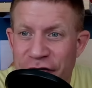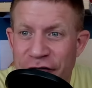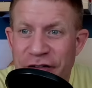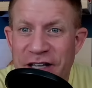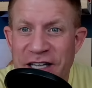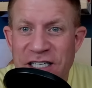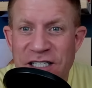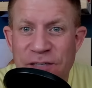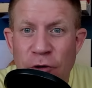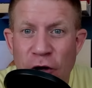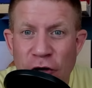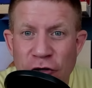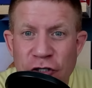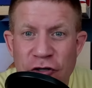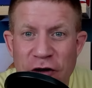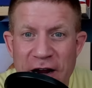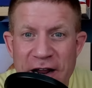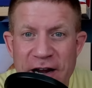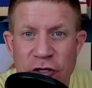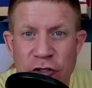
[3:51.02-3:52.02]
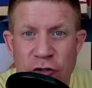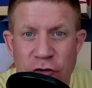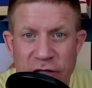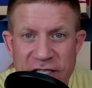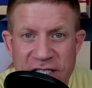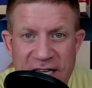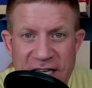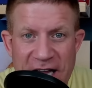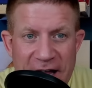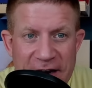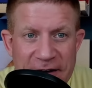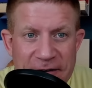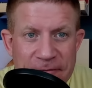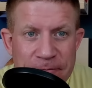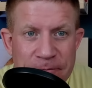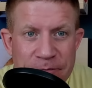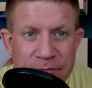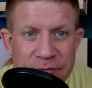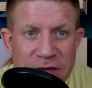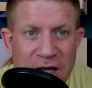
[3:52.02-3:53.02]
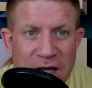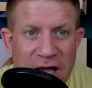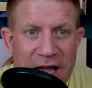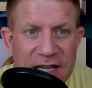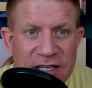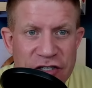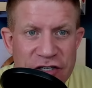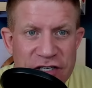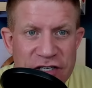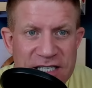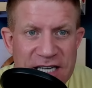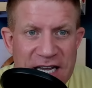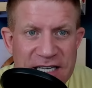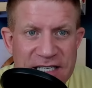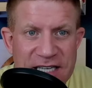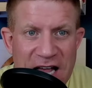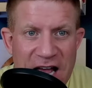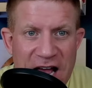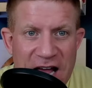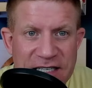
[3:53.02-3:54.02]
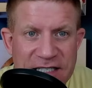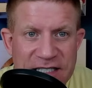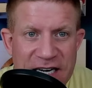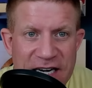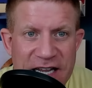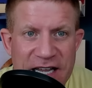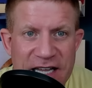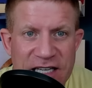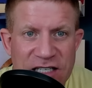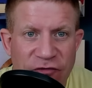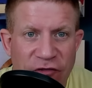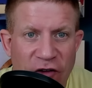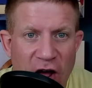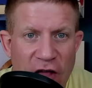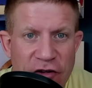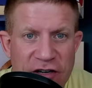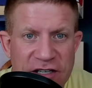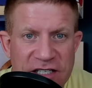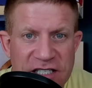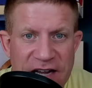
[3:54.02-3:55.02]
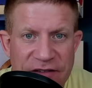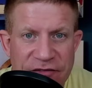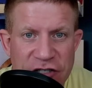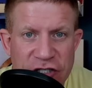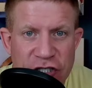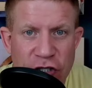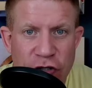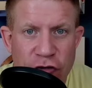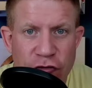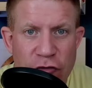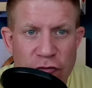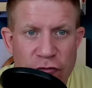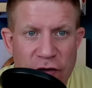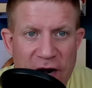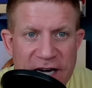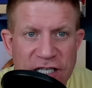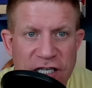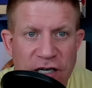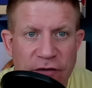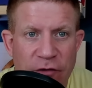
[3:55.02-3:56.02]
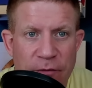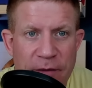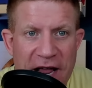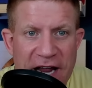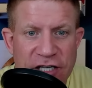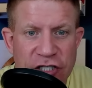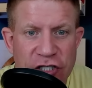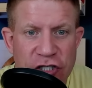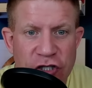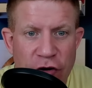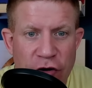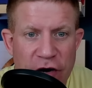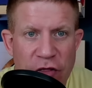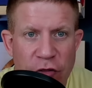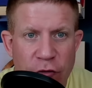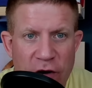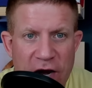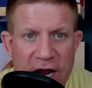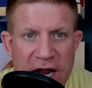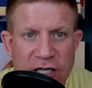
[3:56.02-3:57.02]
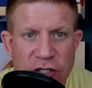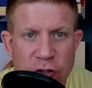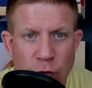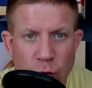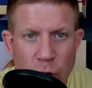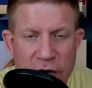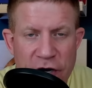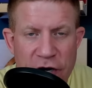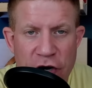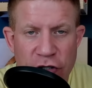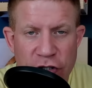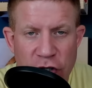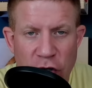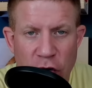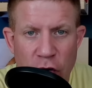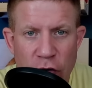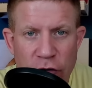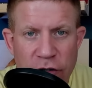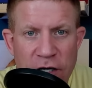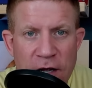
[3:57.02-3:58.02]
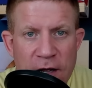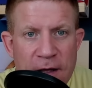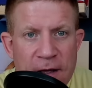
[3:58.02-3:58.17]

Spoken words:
This post right here is really sad. Okay, so this says Diddy is father to 7 children ranging from ages 33 to 1 years old.